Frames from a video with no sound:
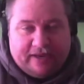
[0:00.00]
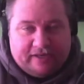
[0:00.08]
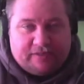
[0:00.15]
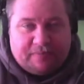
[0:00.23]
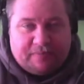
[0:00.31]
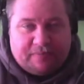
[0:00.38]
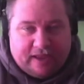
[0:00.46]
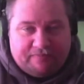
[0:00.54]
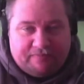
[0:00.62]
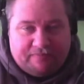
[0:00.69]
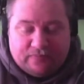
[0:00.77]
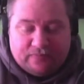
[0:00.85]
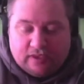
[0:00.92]
Japan.
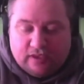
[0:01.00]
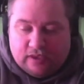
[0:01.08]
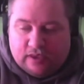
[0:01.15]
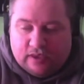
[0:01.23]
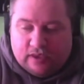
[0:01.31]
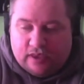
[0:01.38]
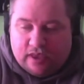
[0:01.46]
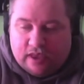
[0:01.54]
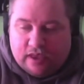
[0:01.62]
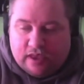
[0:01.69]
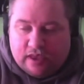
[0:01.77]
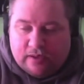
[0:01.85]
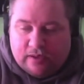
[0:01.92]

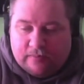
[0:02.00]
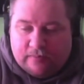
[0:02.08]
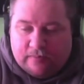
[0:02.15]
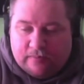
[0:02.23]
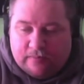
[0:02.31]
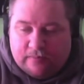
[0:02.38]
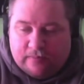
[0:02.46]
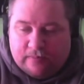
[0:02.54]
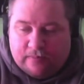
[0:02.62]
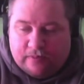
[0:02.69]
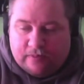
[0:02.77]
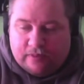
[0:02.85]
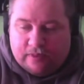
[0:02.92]

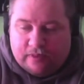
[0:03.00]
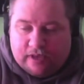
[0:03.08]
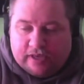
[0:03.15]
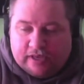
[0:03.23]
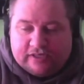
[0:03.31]
It